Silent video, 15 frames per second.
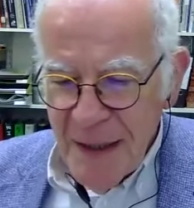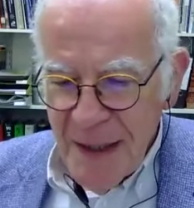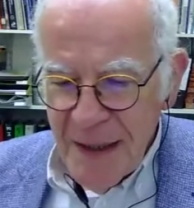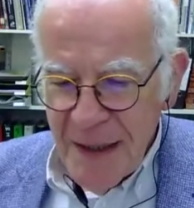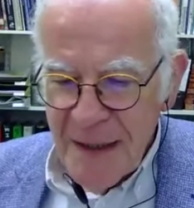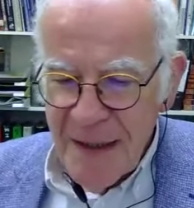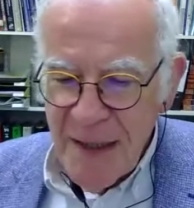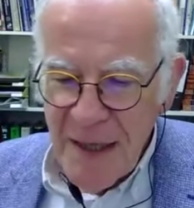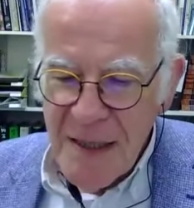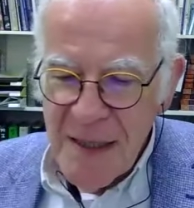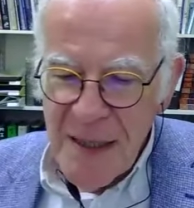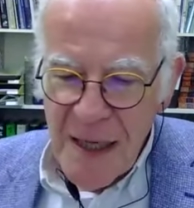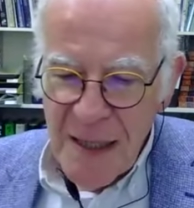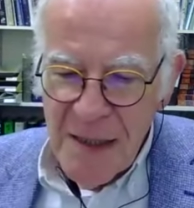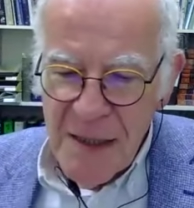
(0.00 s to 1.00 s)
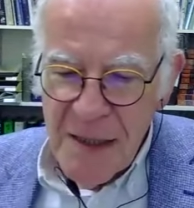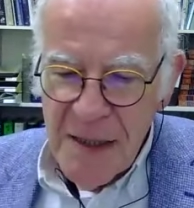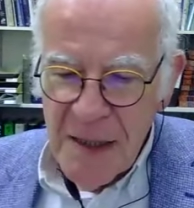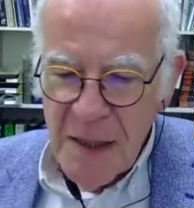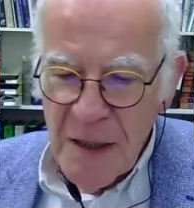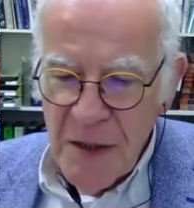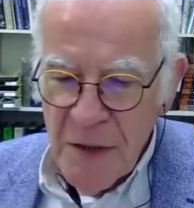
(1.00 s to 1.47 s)
And in that sense,
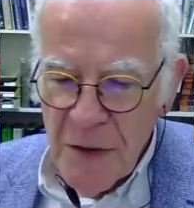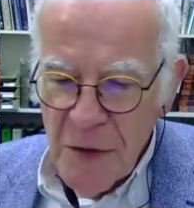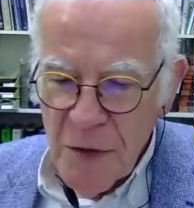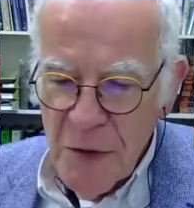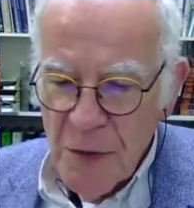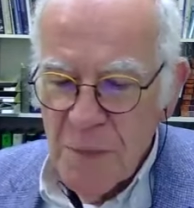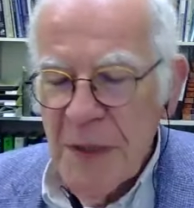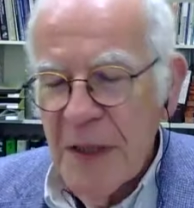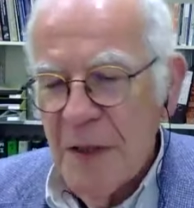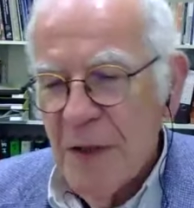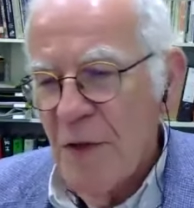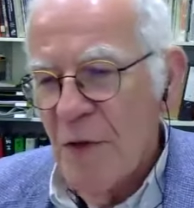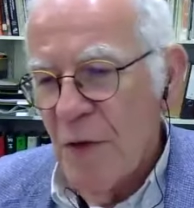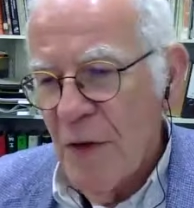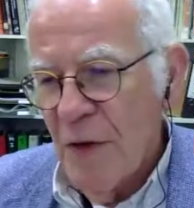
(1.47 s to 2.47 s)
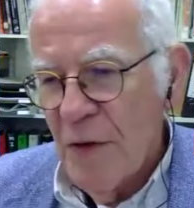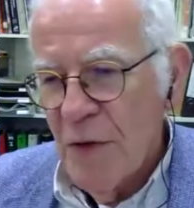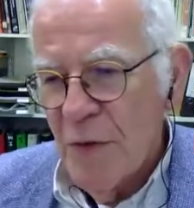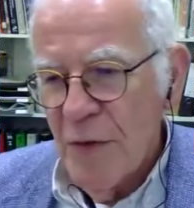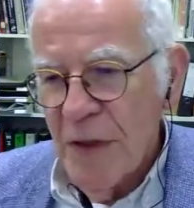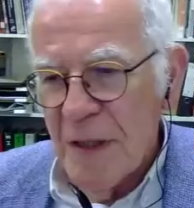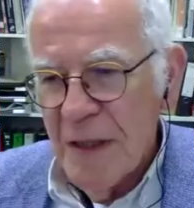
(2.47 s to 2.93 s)
the European
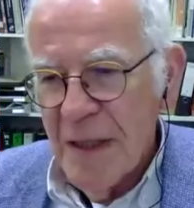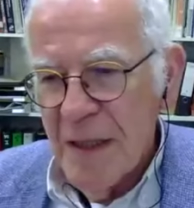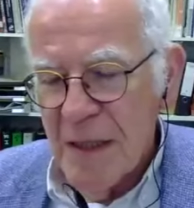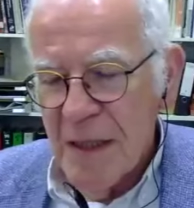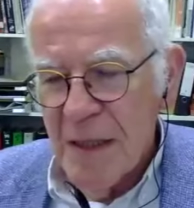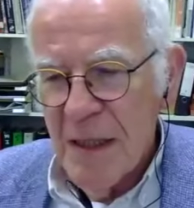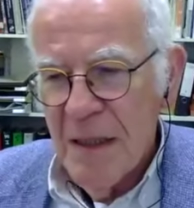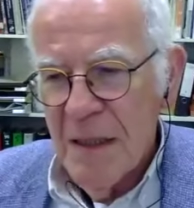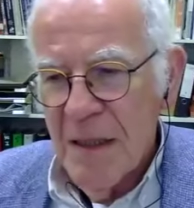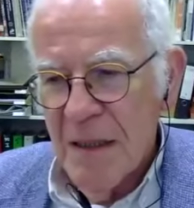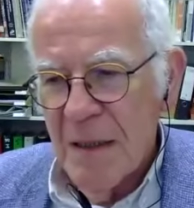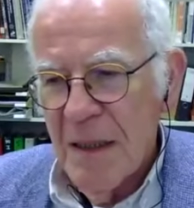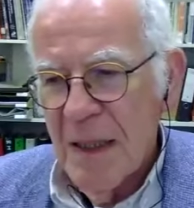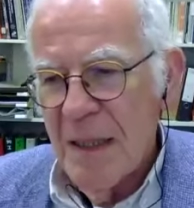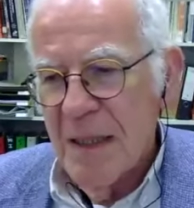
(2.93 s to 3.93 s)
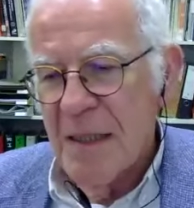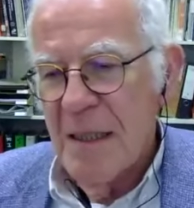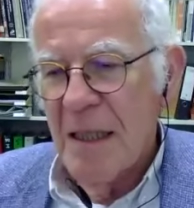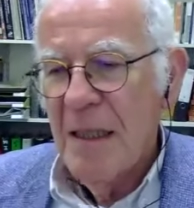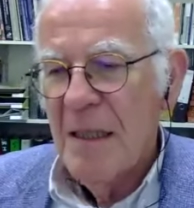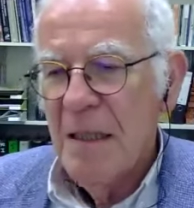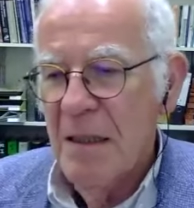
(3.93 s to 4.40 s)
Union is, let's
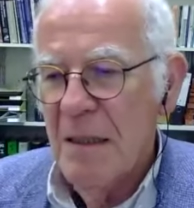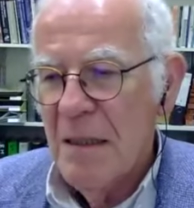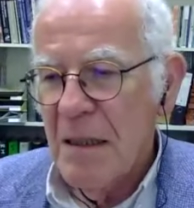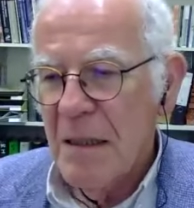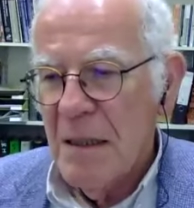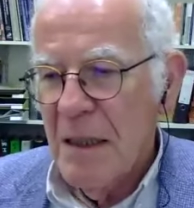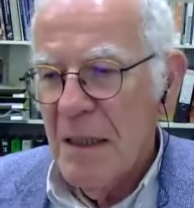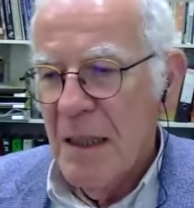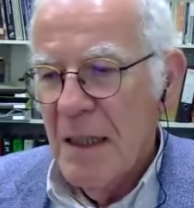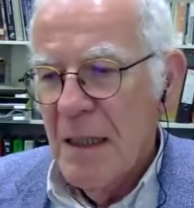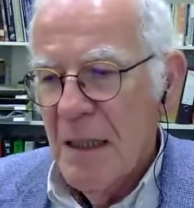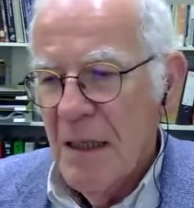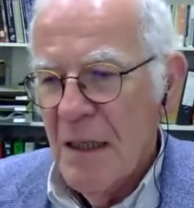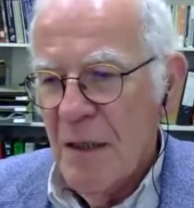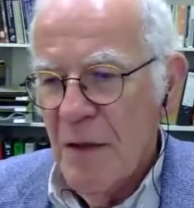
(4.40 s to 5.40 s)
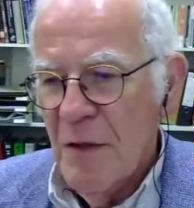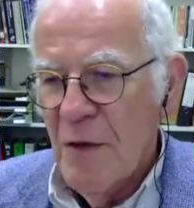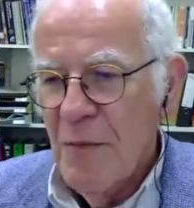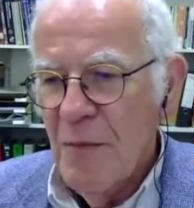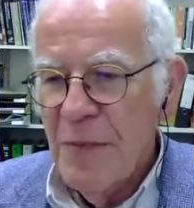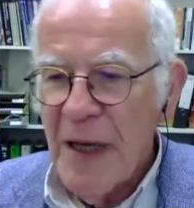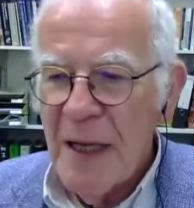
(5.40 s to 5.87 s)
say, an
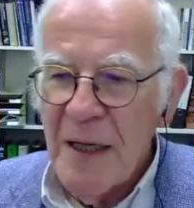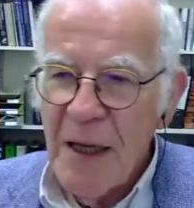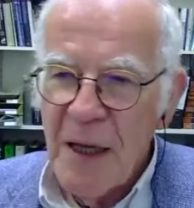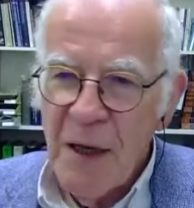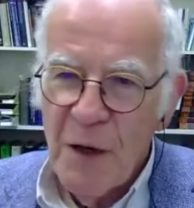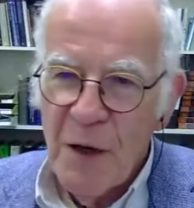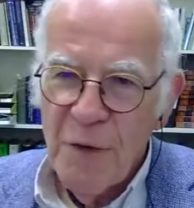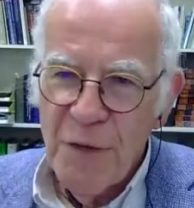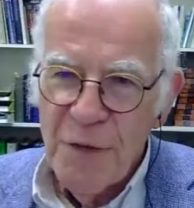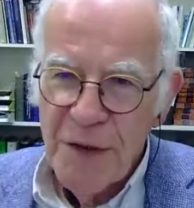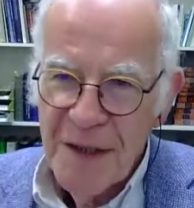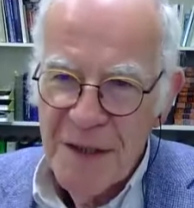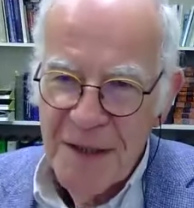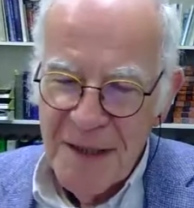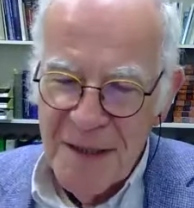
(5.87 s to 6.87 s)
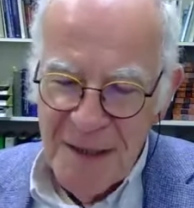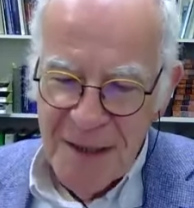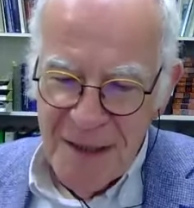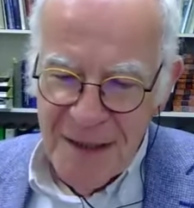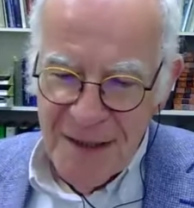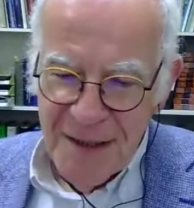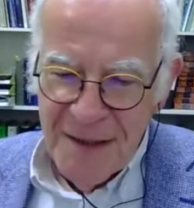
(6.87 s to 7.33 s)
umbrella over
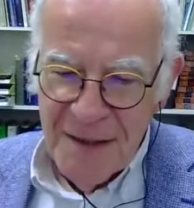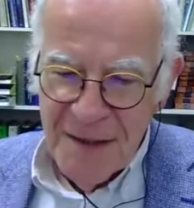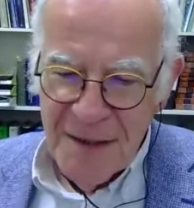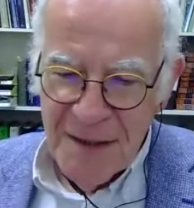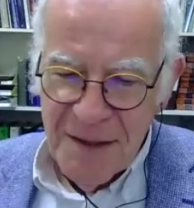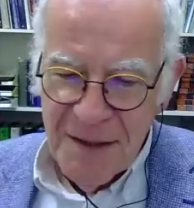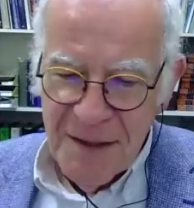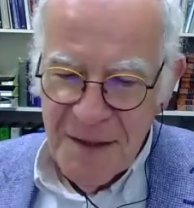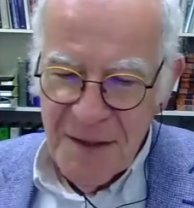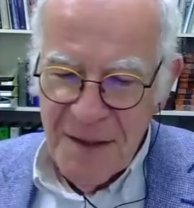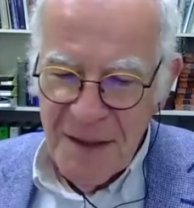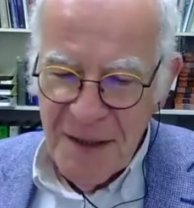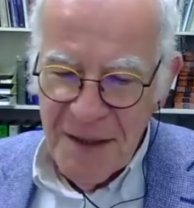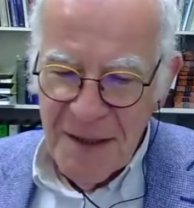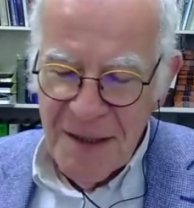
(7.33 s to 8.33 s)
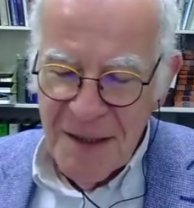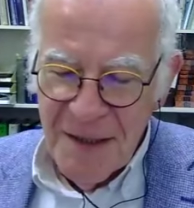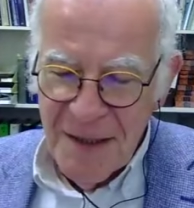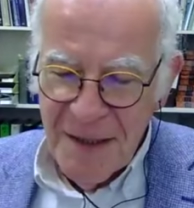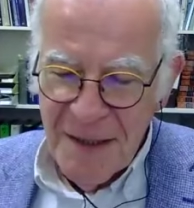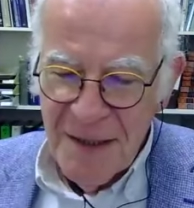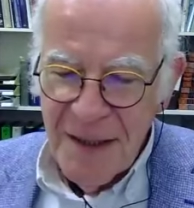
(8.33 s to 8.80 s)

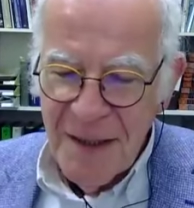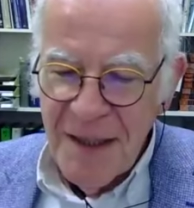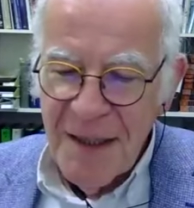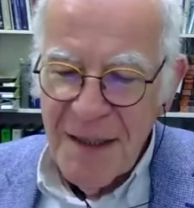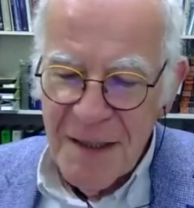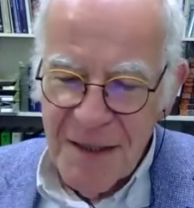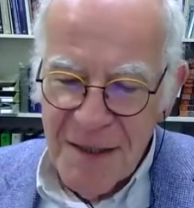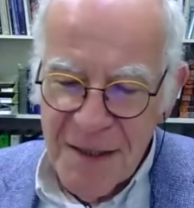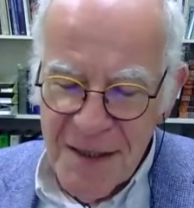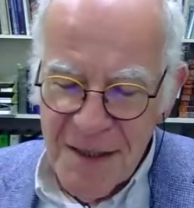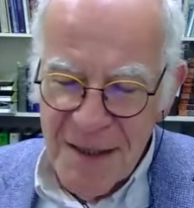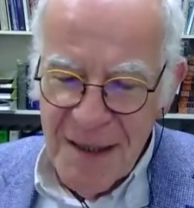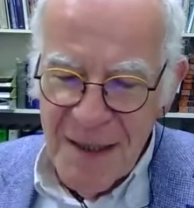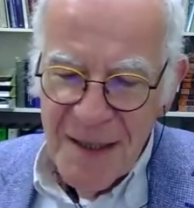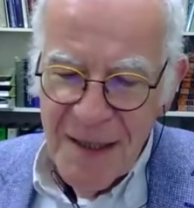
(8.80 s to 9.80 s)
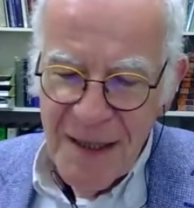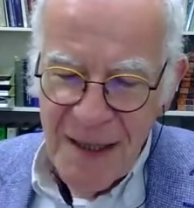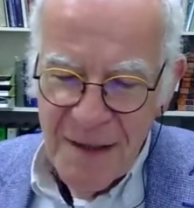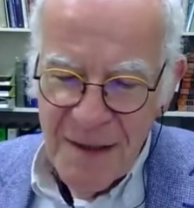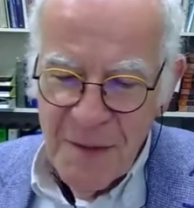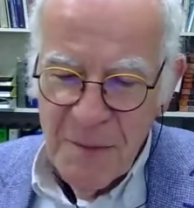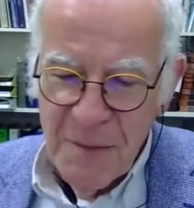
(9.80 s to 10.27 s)
the leaders,
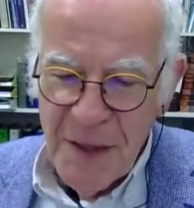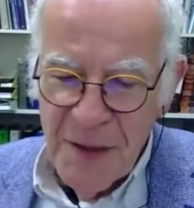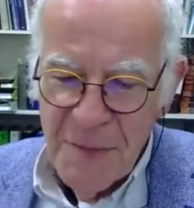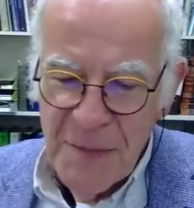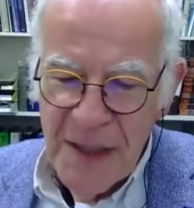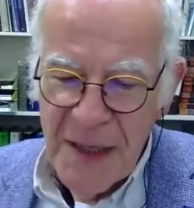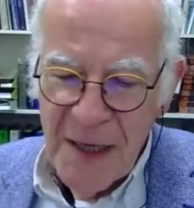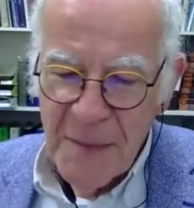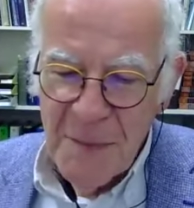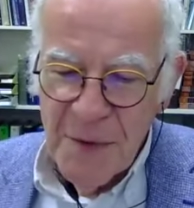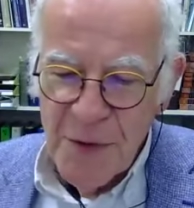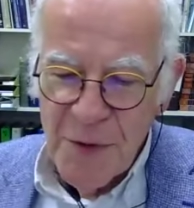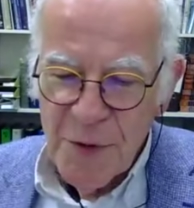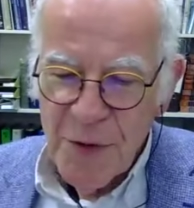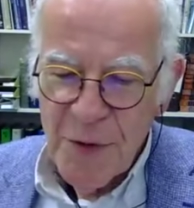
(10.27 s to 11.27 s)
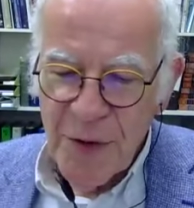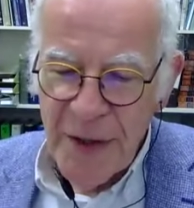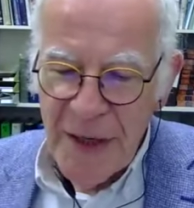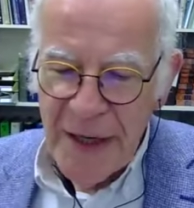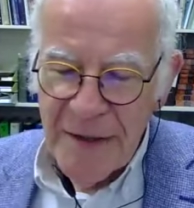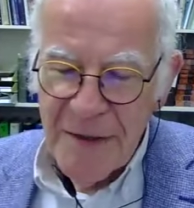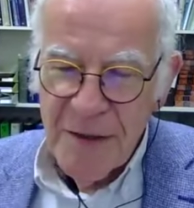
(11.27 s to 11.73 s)
and might be able to
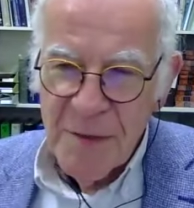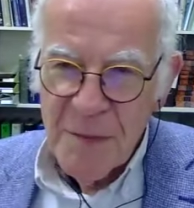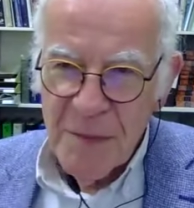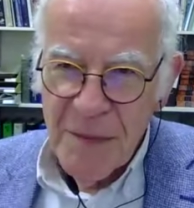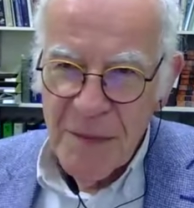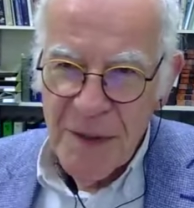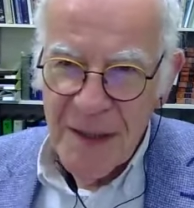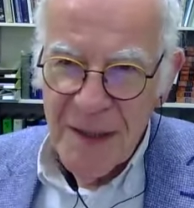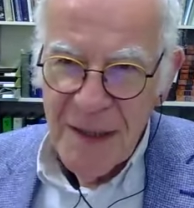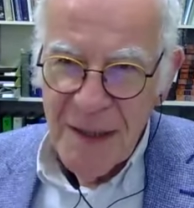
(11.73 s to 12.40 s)
correct them